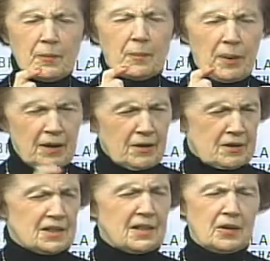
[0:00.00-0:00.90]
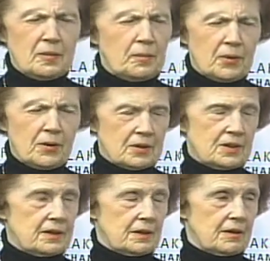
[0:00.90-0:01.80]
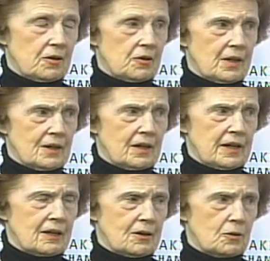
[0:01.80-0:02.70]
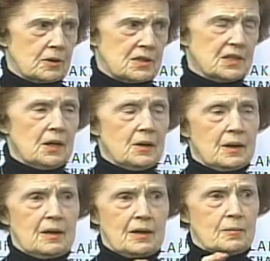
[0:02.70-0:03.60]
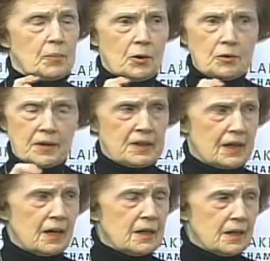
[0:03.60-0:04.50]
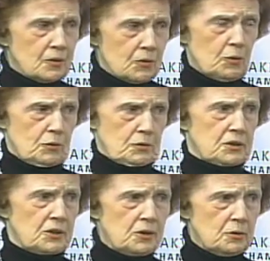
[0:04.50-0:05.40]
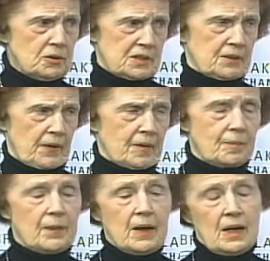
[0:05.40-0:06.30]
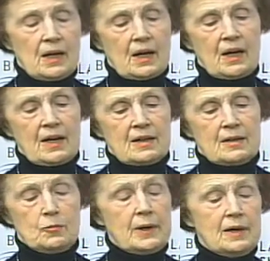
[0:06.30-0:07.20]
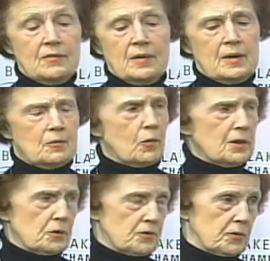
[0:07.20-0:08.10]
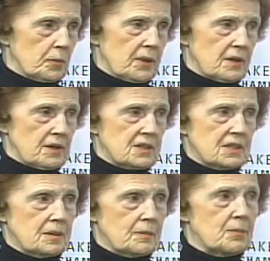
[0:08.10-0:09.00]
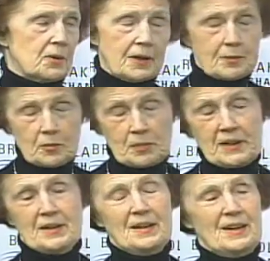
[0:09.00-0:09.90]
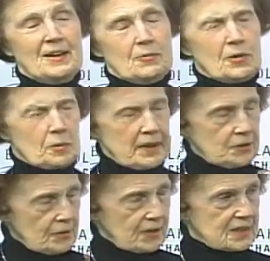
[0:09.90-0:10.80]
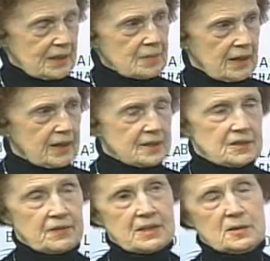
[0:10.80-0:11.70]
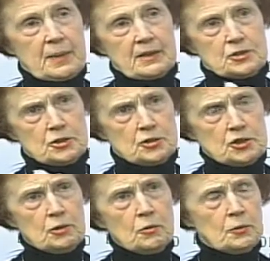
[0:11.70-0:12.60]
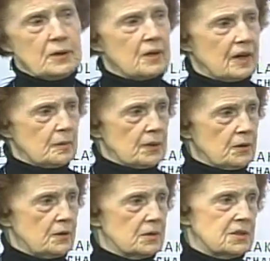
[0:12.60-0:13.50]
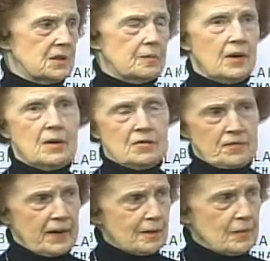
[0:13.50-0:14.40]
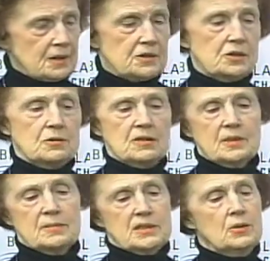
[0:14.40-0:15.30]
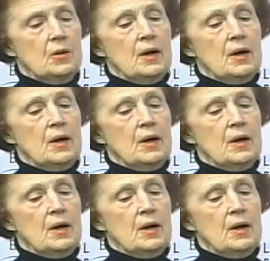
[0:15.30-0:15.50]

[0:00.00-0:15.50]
Parks are important in an area like ours. Both young and old use them. And we have wonderful parks, and probably will be doing some kinds of expansion. Children come and use them. Families use them. So